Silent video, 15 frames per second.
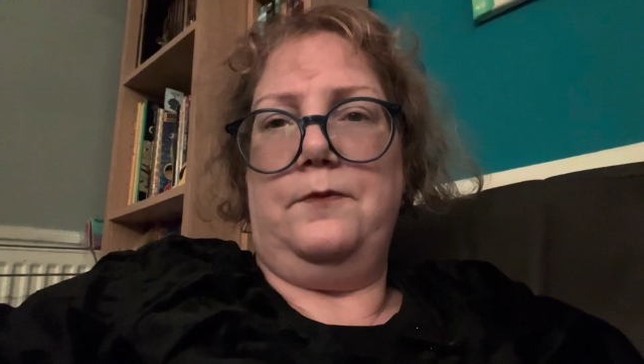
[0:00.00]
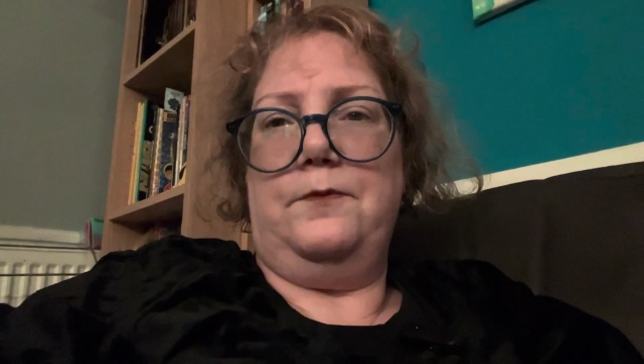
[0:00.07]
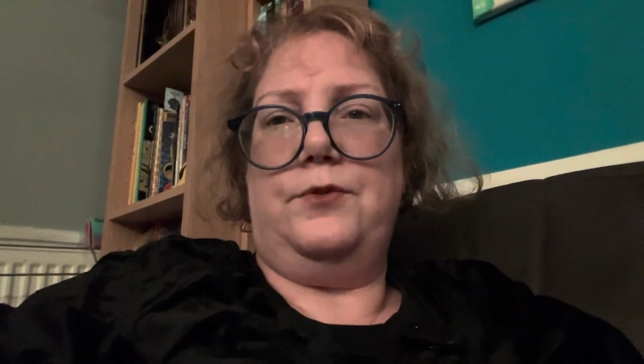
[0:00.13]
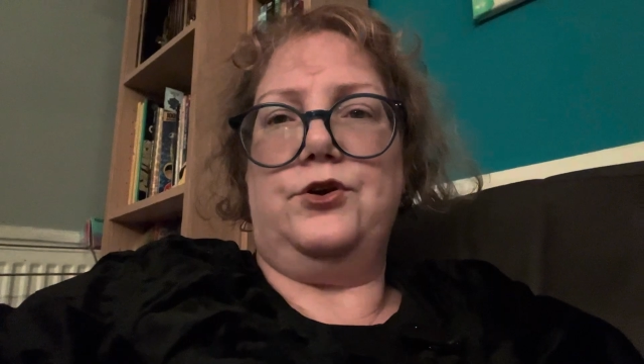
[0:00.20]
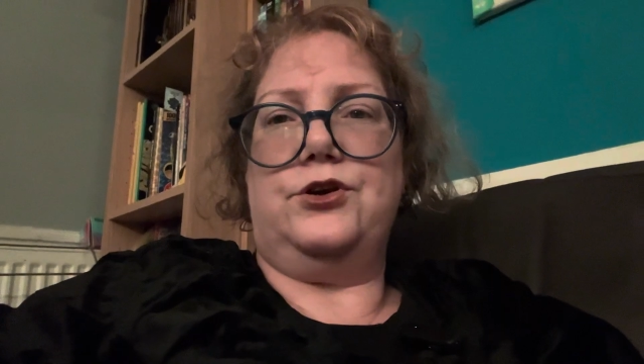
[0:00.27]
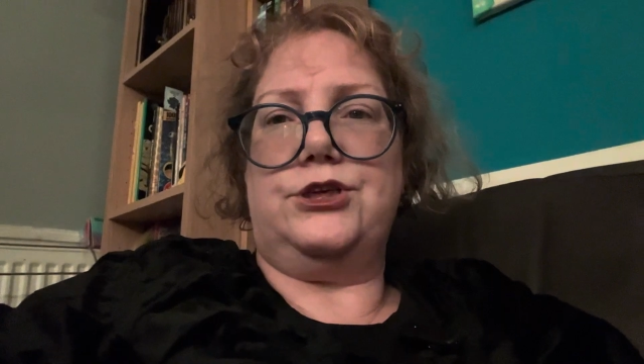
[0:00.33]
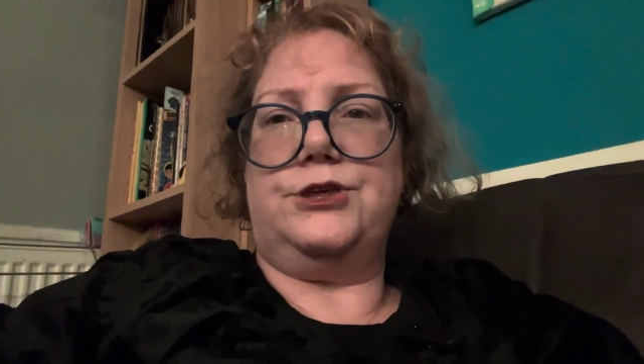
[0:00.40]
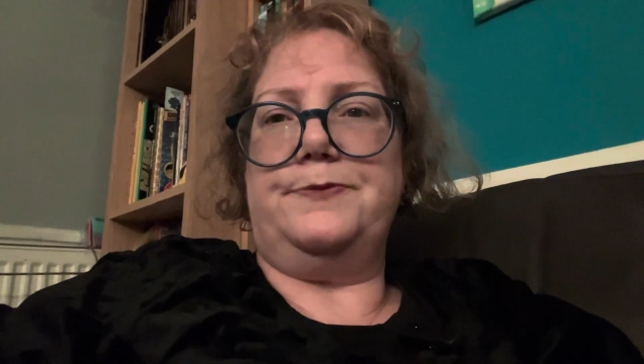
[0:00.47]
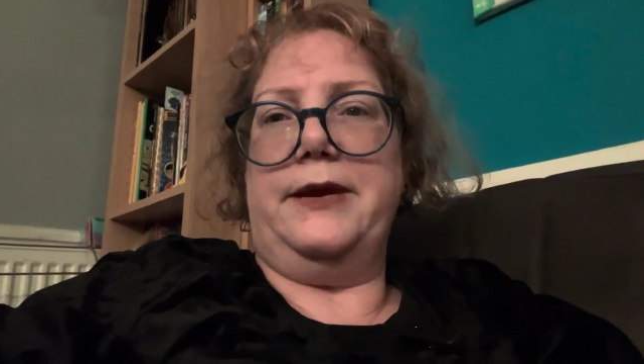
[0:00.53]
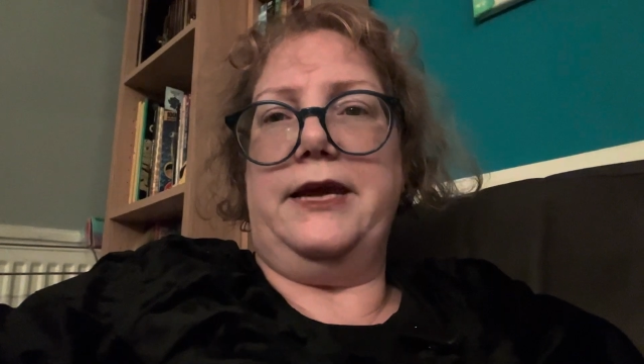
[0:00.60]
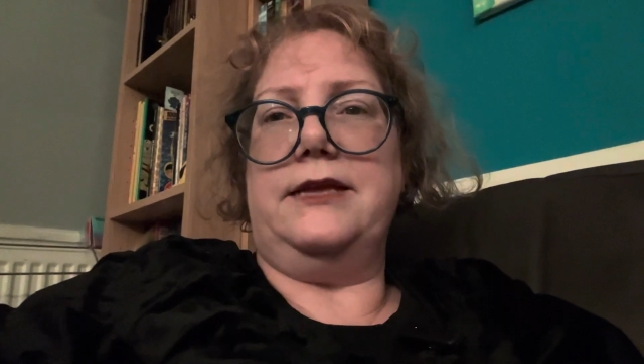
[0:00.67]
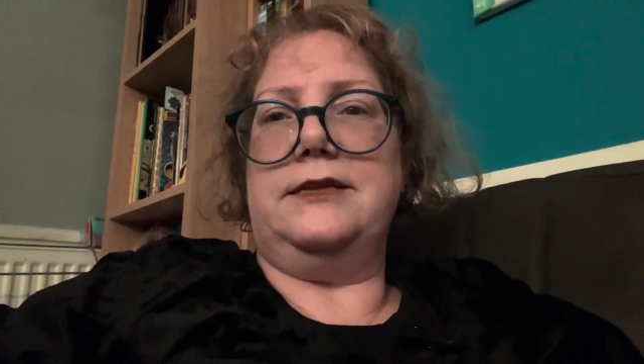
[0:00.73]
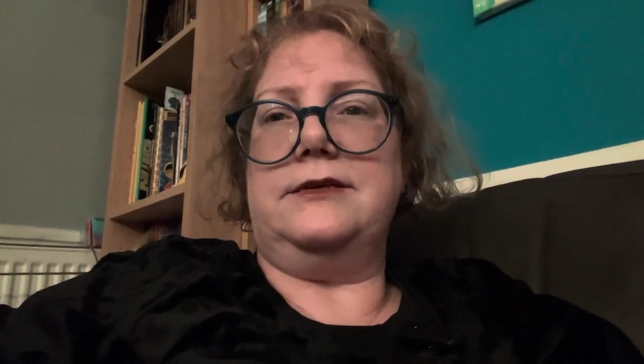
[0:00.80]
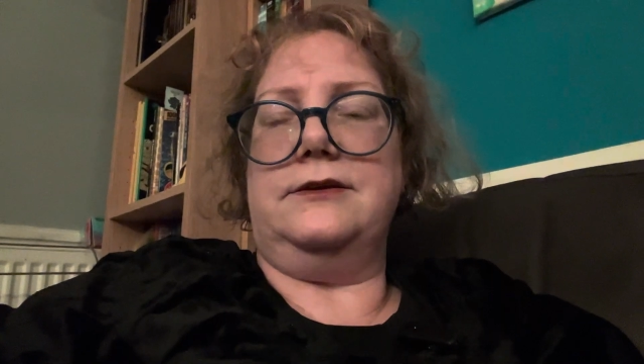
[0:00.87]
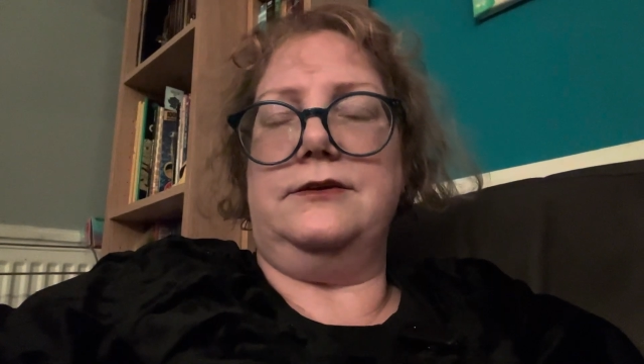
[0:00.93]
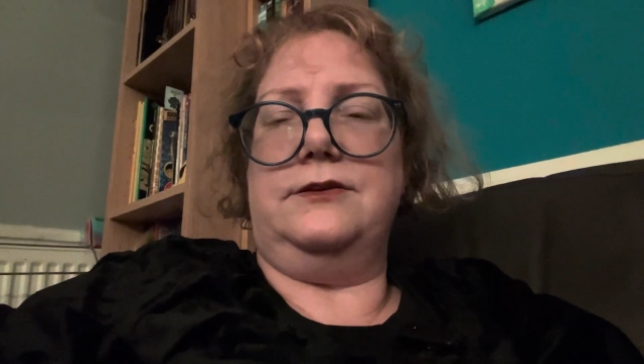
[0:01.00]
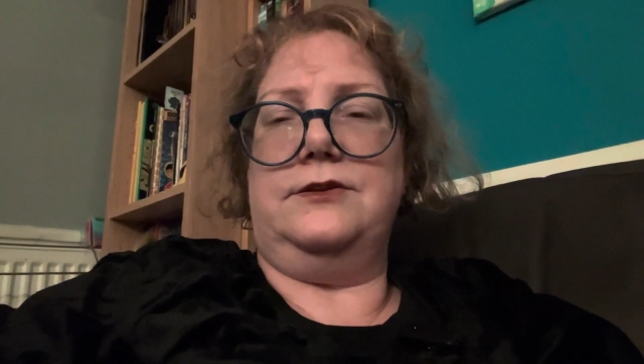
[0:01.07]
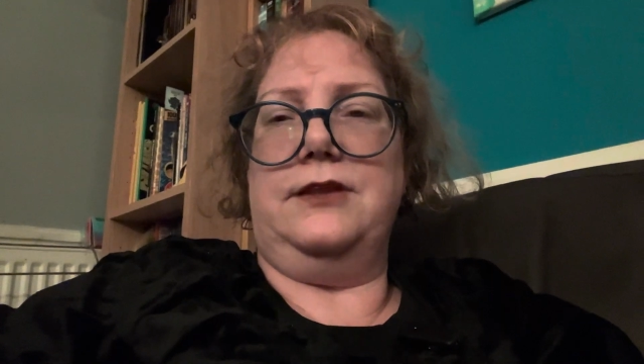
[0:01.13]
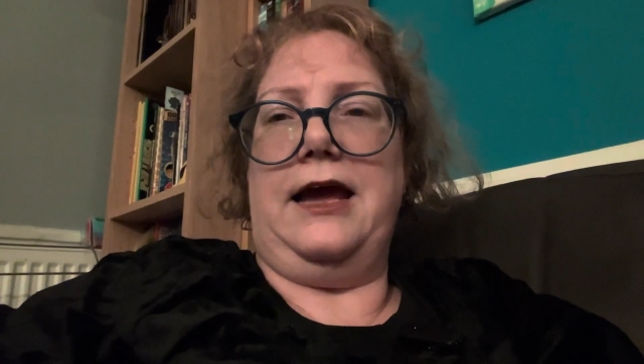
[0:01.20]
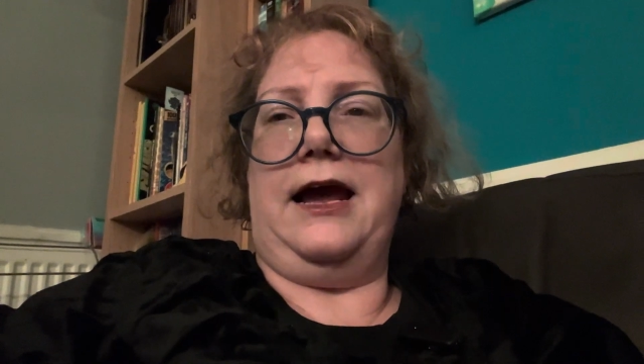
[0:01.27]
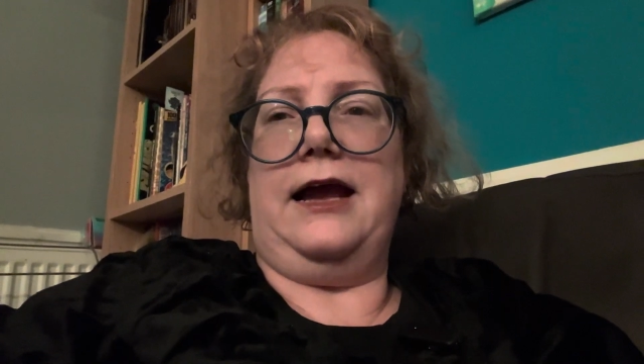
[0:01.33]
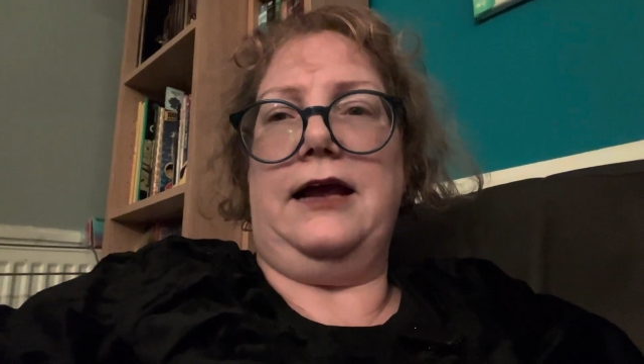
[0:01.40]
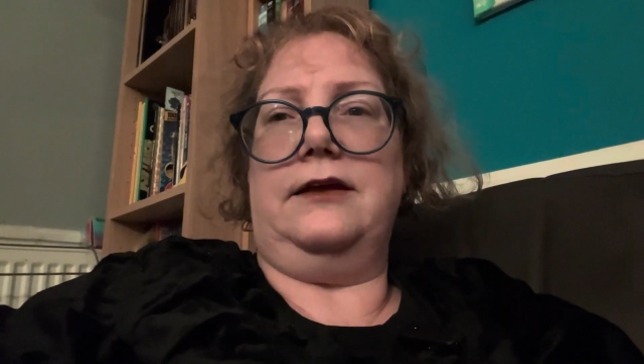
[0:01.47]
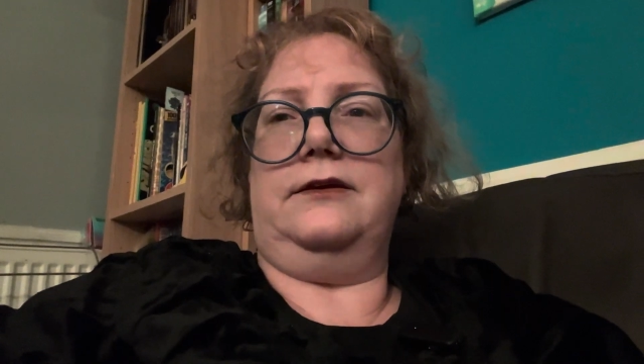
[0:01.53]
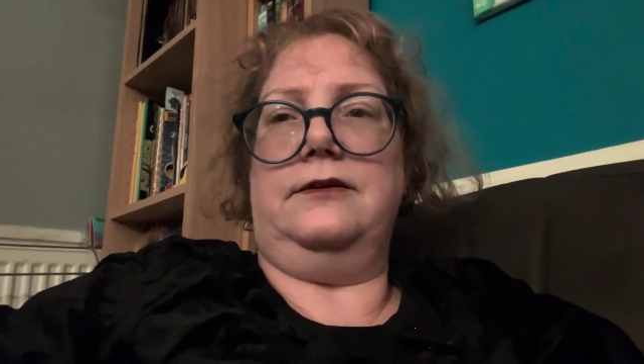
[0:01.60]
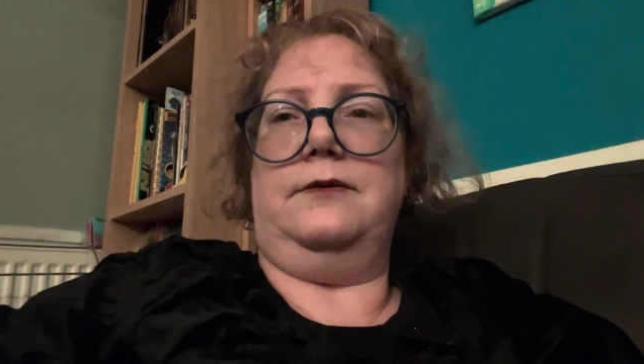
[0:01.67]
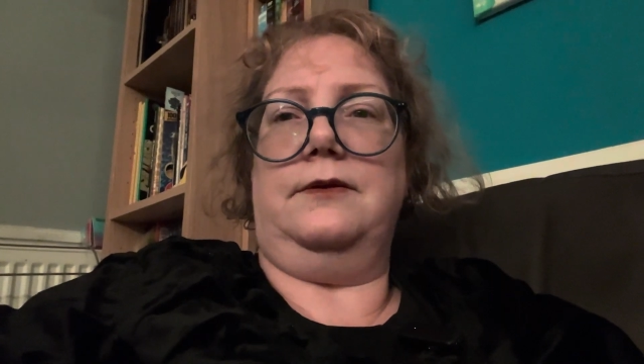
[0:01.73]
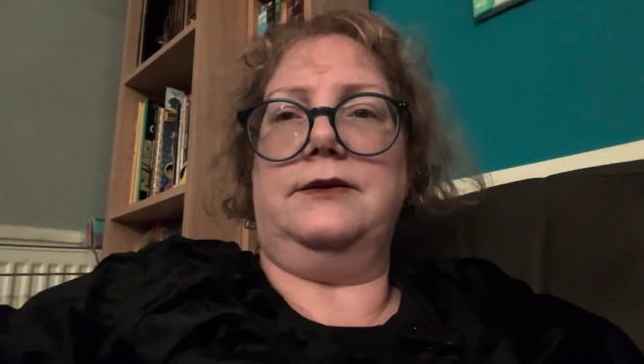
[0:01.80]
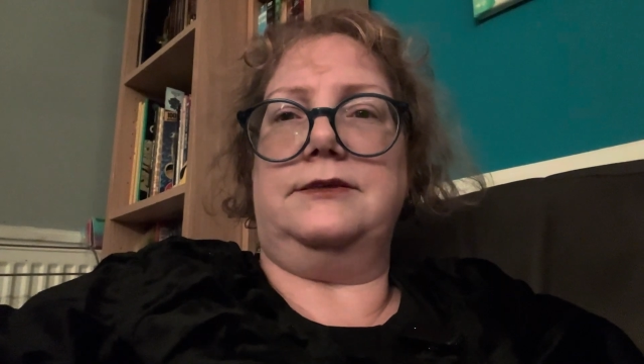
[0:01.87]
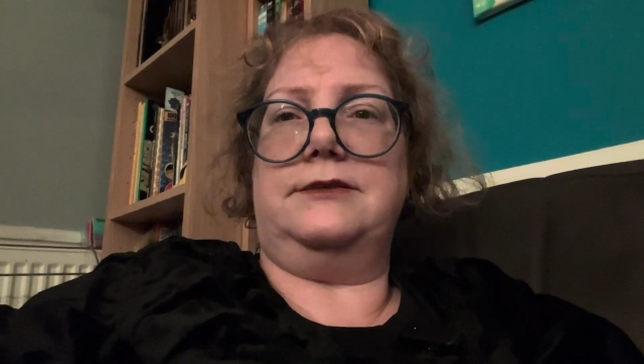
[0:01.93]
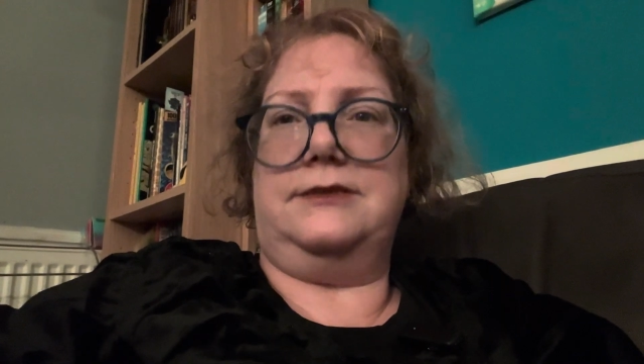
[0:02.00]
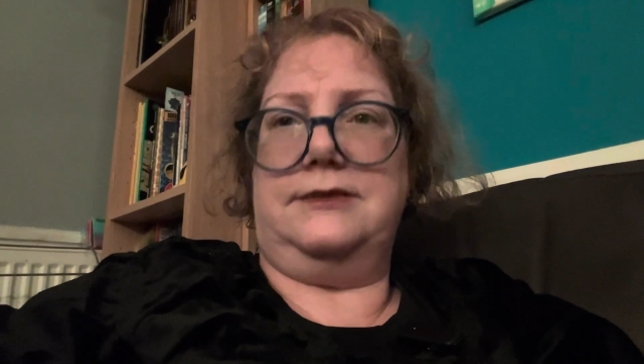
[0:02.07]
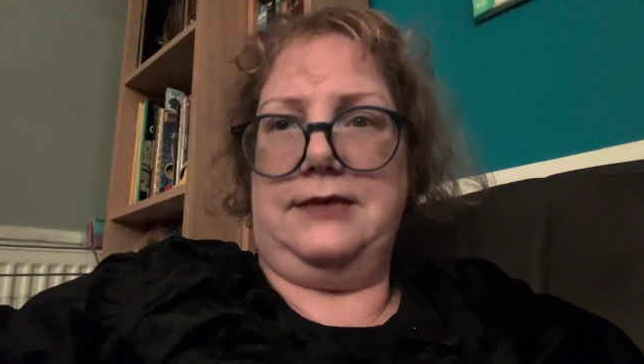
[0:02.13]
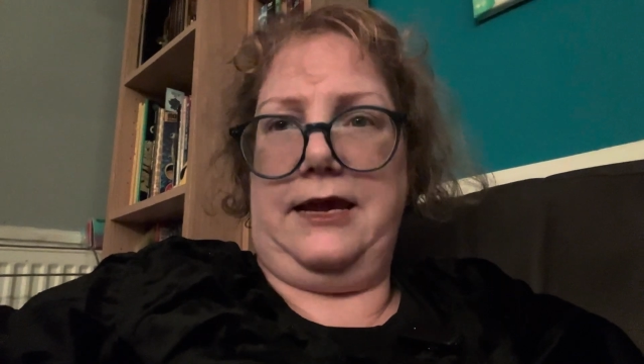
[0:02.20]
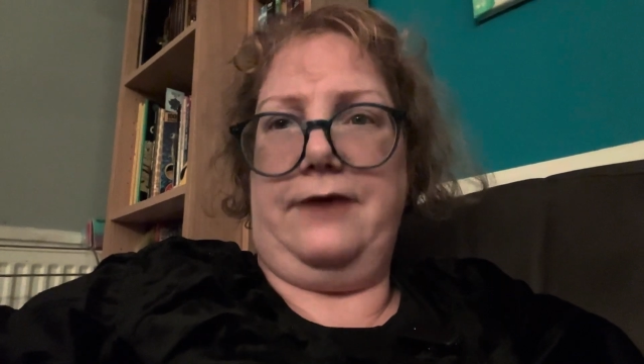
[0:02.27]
push me to stick